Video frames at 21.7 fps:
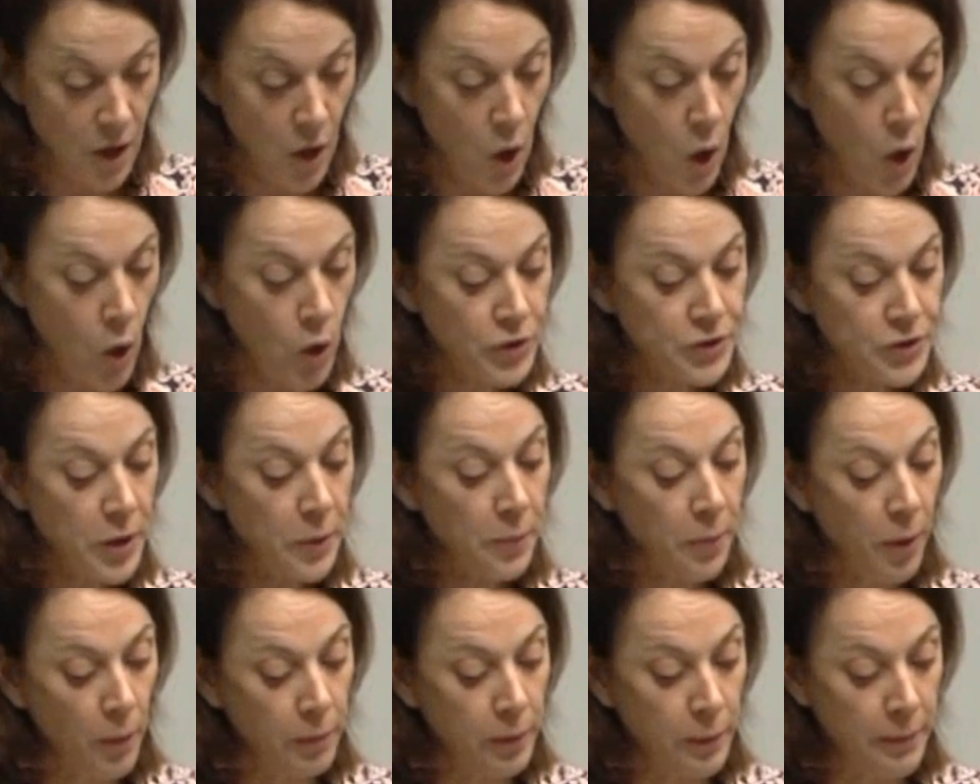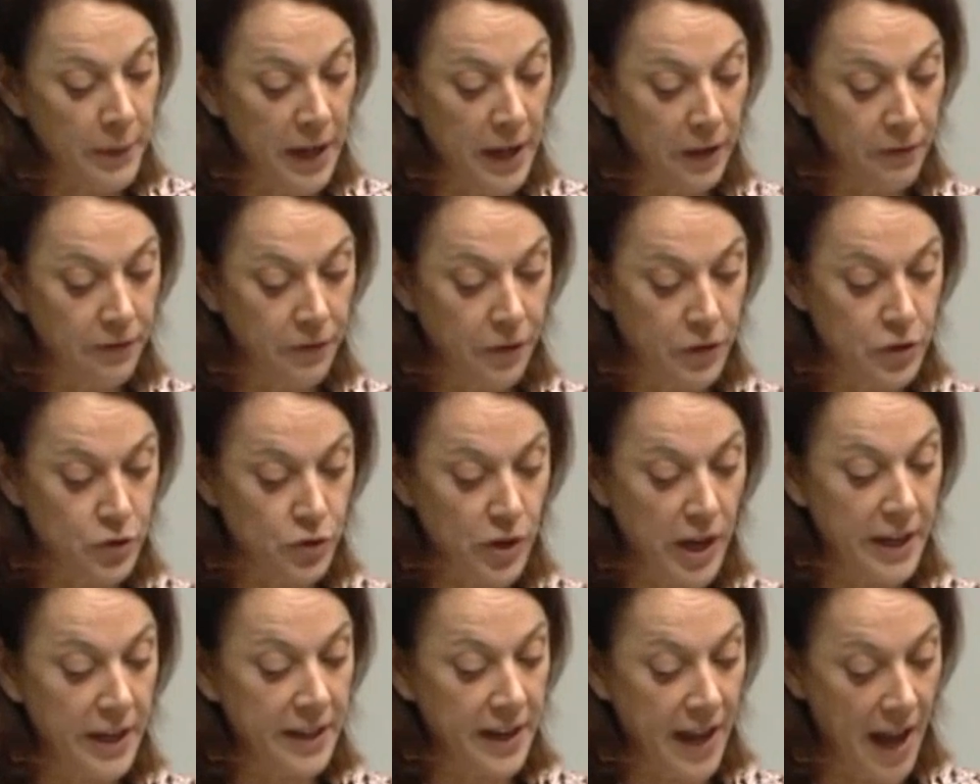Also problematic for
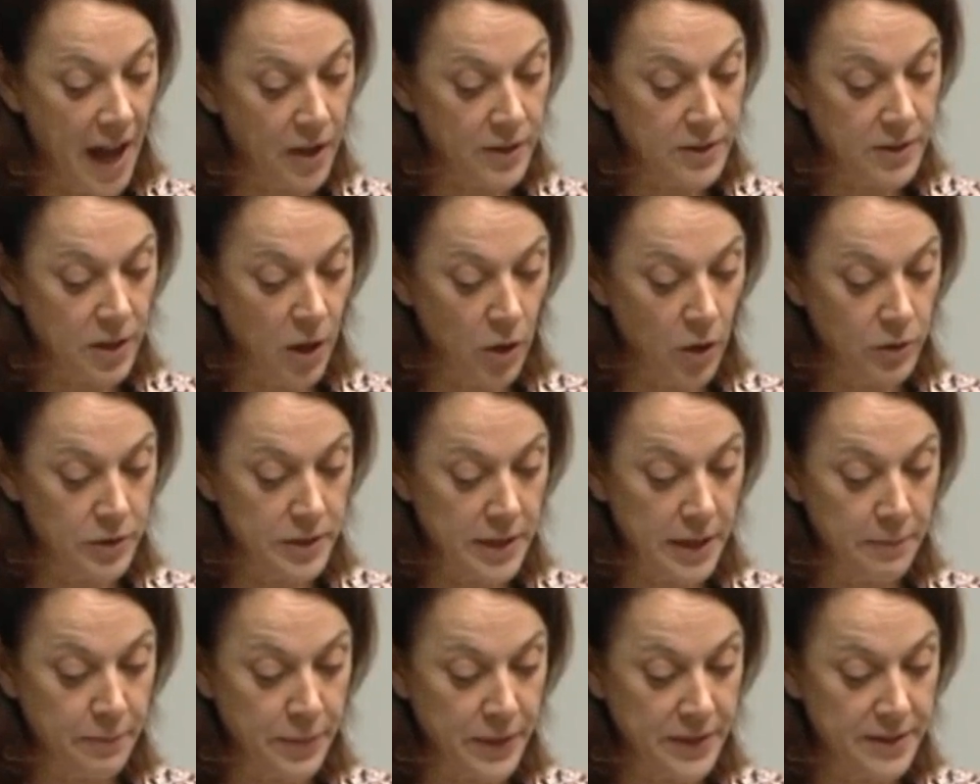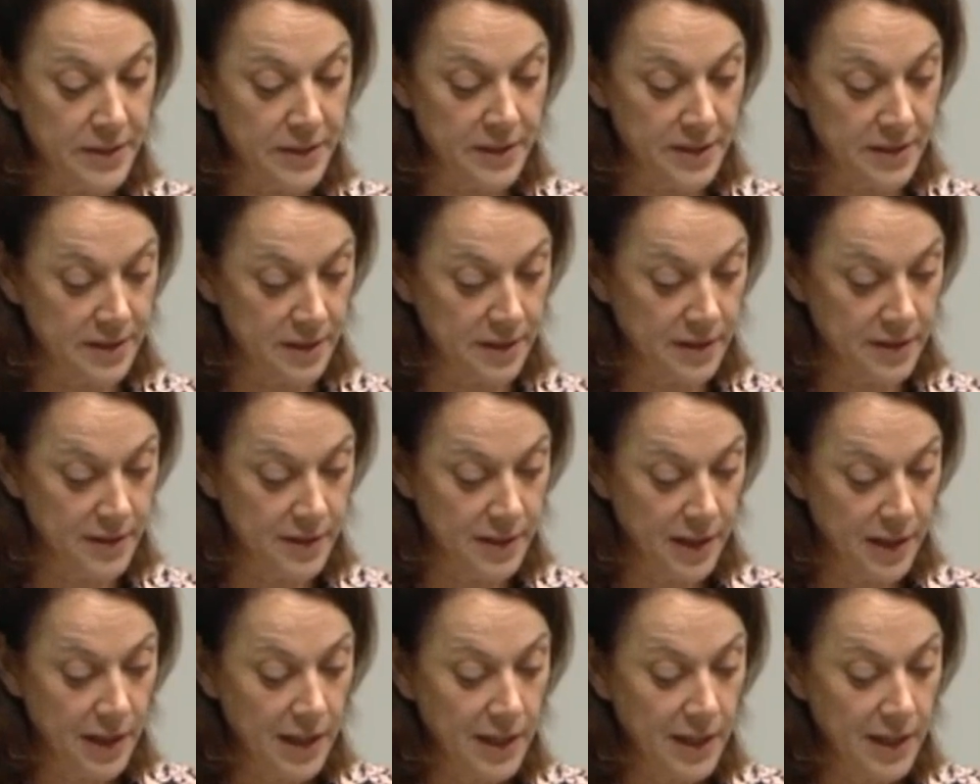Australian households and businesses